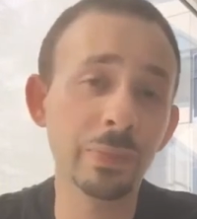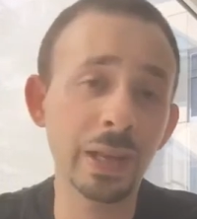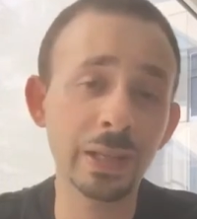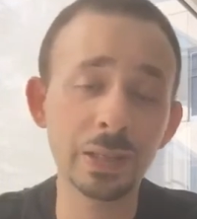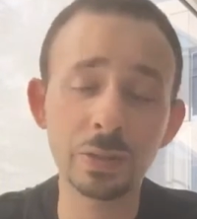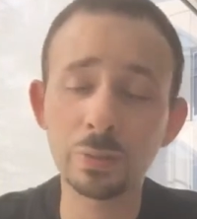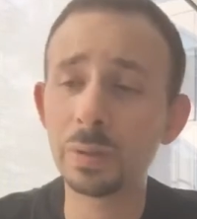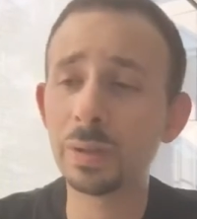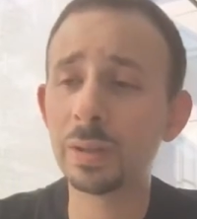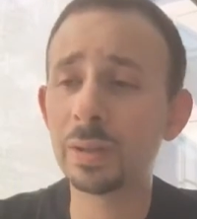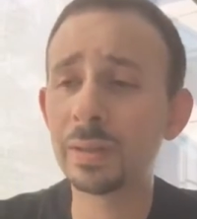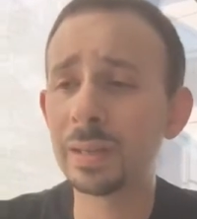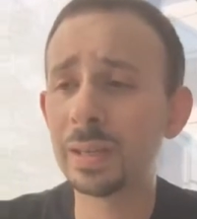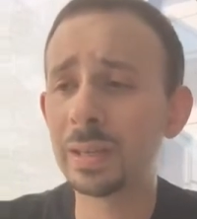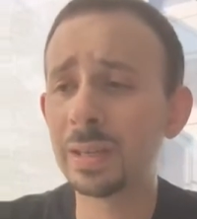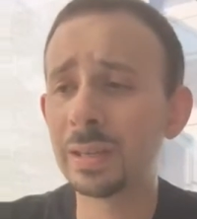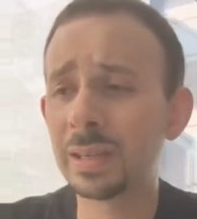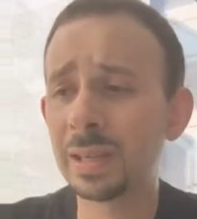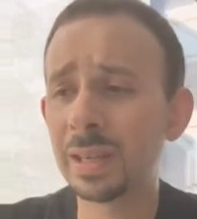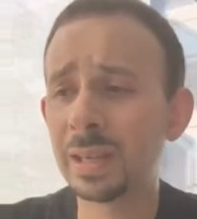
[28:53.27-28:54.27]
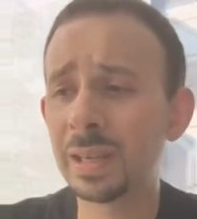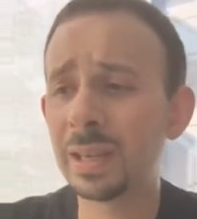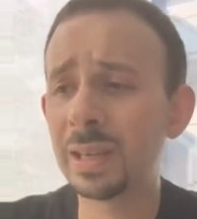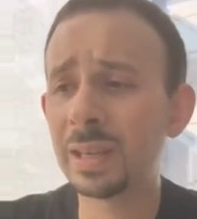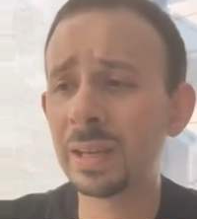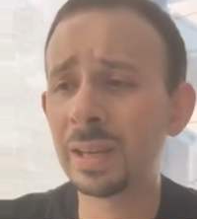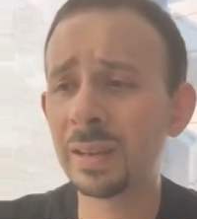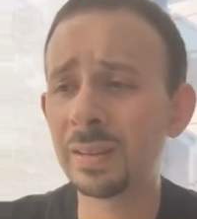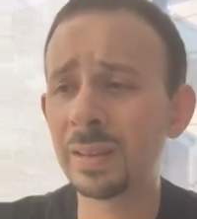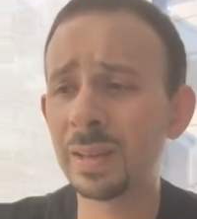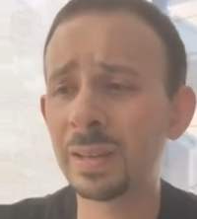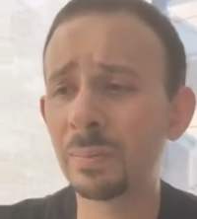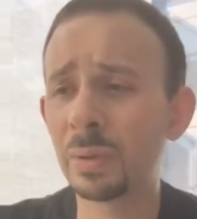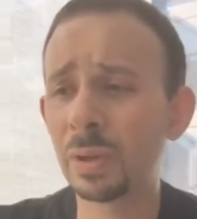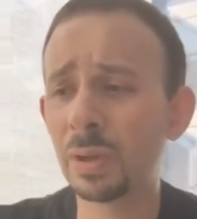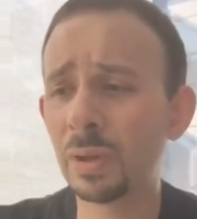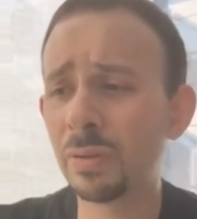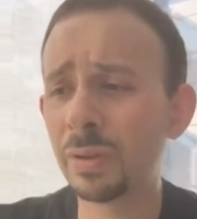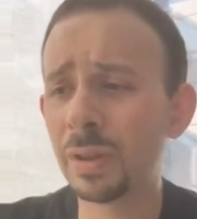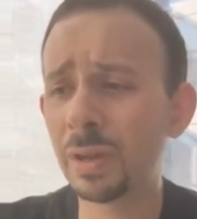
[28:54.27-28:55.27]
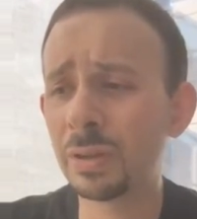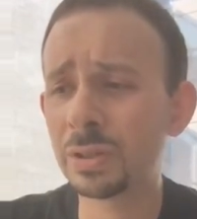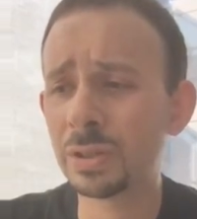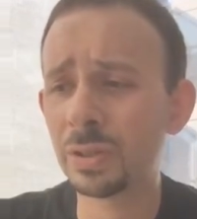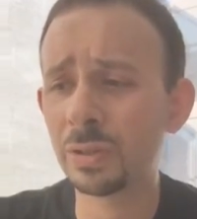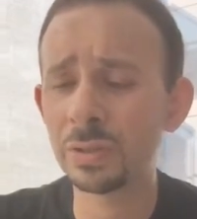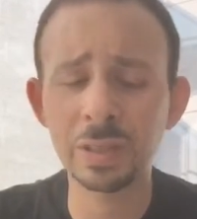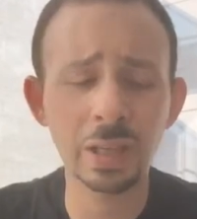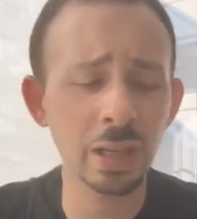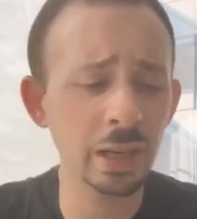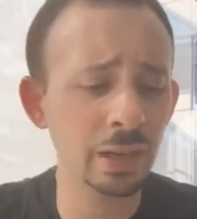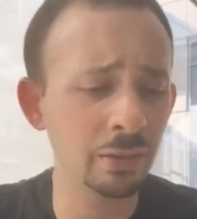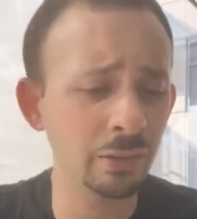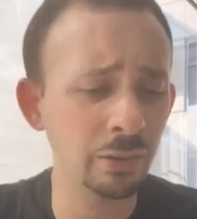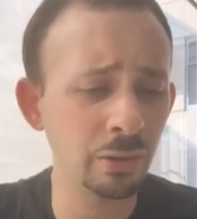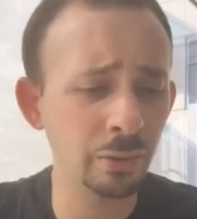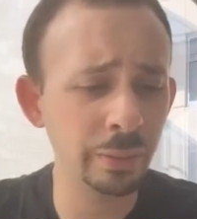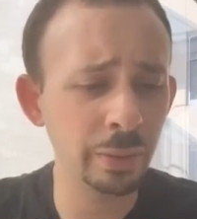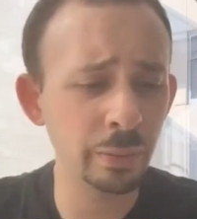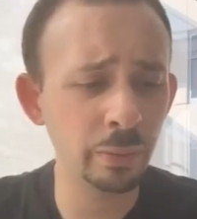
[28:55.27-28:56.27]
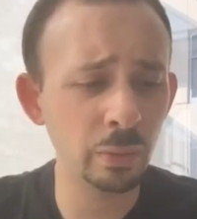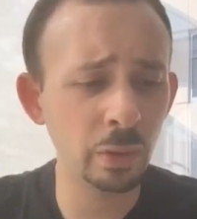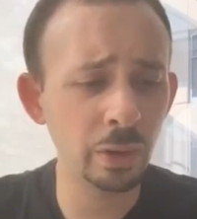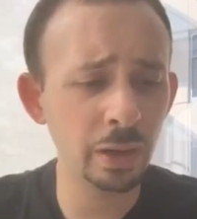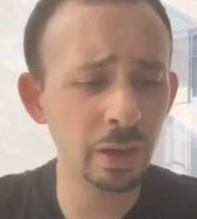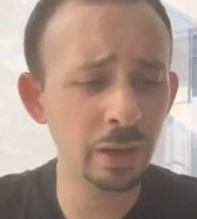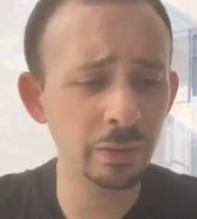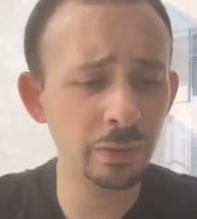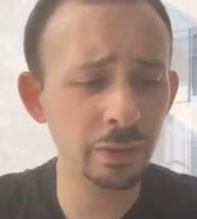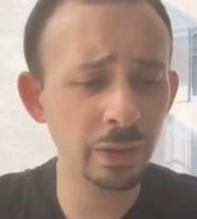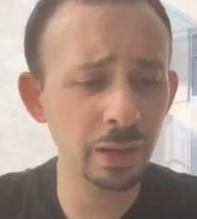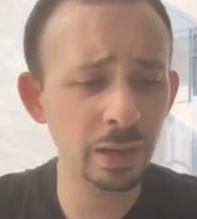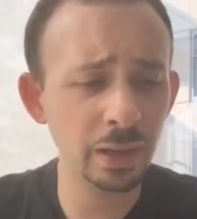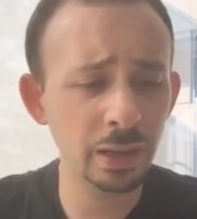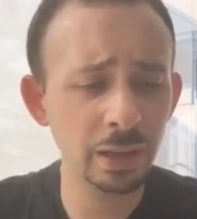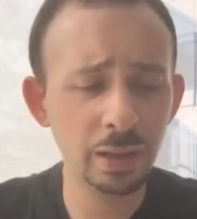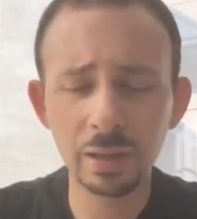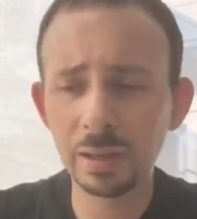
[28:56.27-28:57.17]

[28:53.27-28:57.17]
That's really the key. Anything below there starts getting a little bit more iffy.